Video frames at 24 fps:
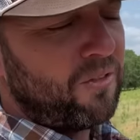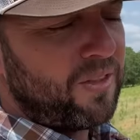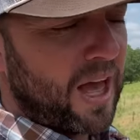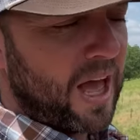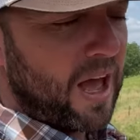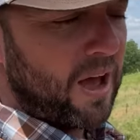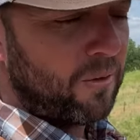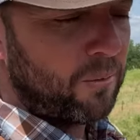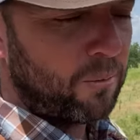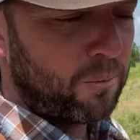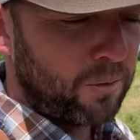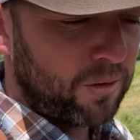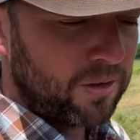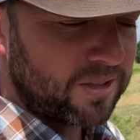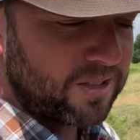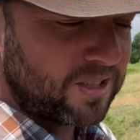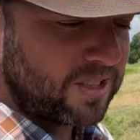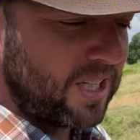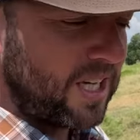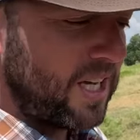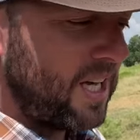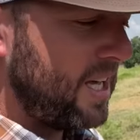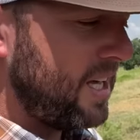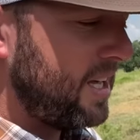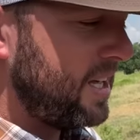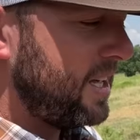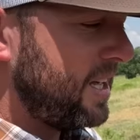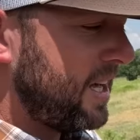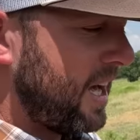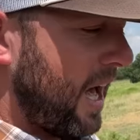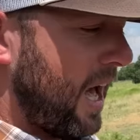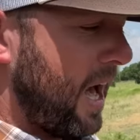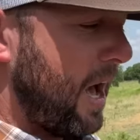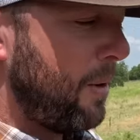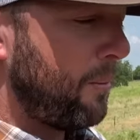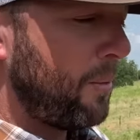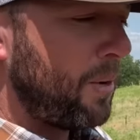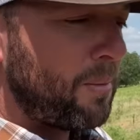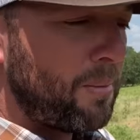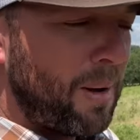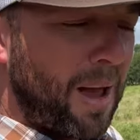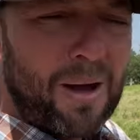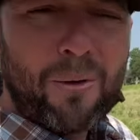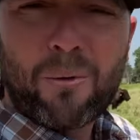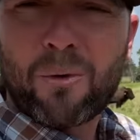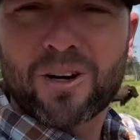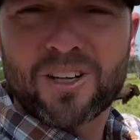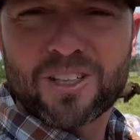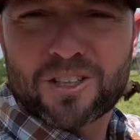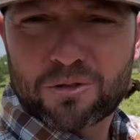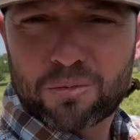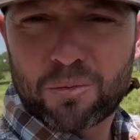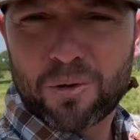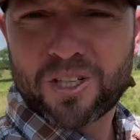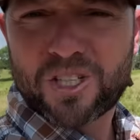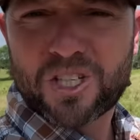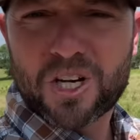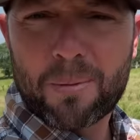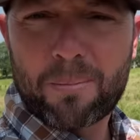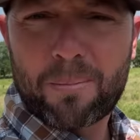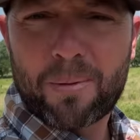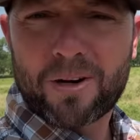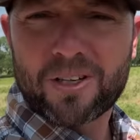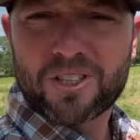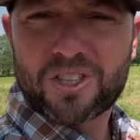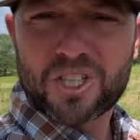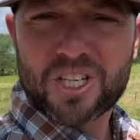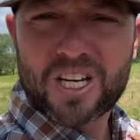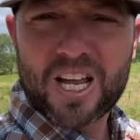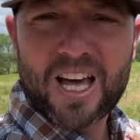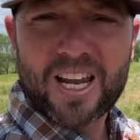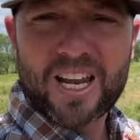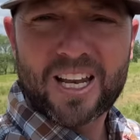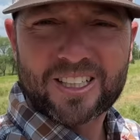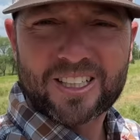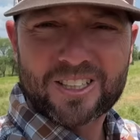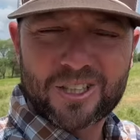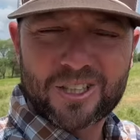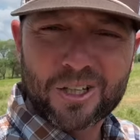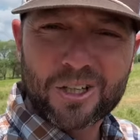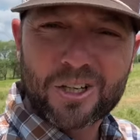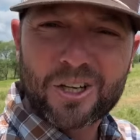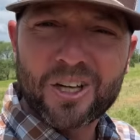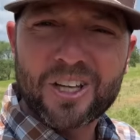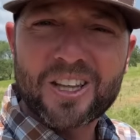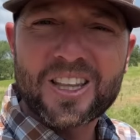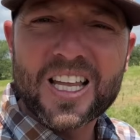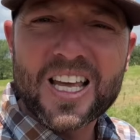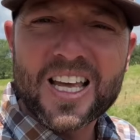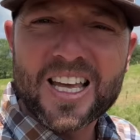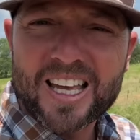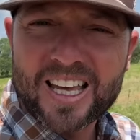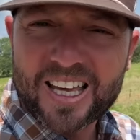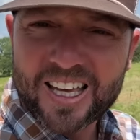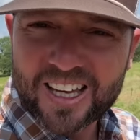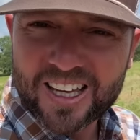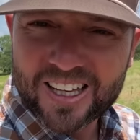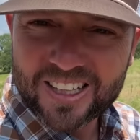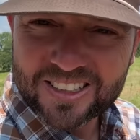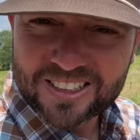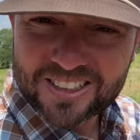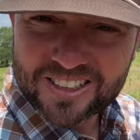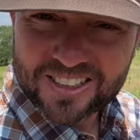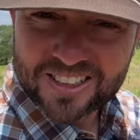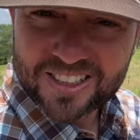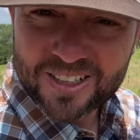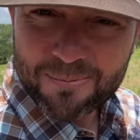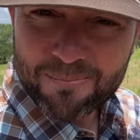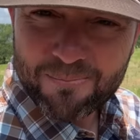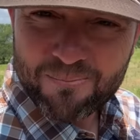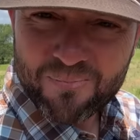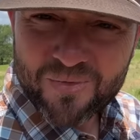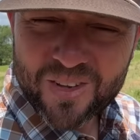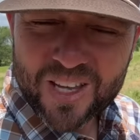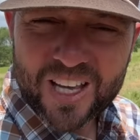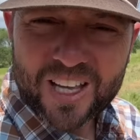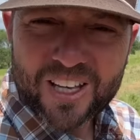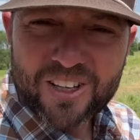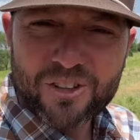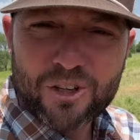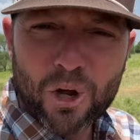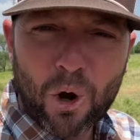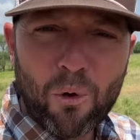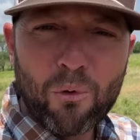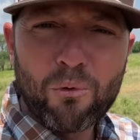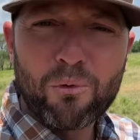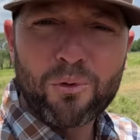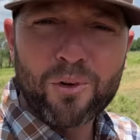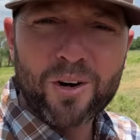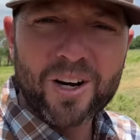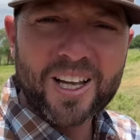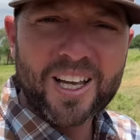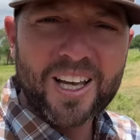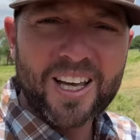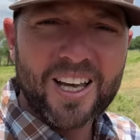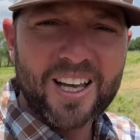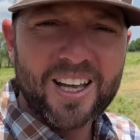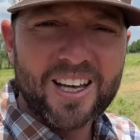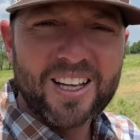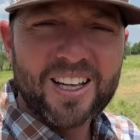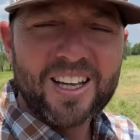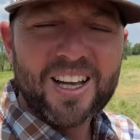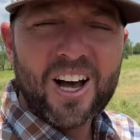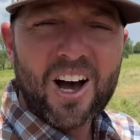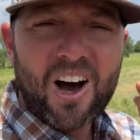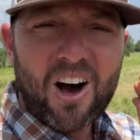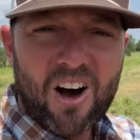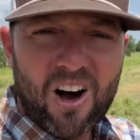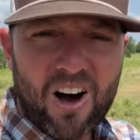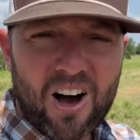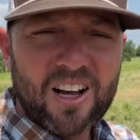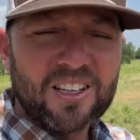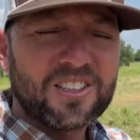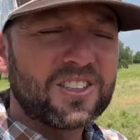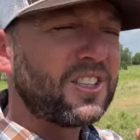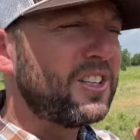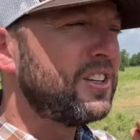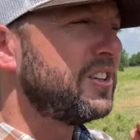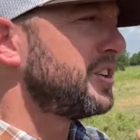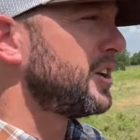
that. We'll see. Um, we may want to switch up our genetics. The good thing is, don't forget, Hoss and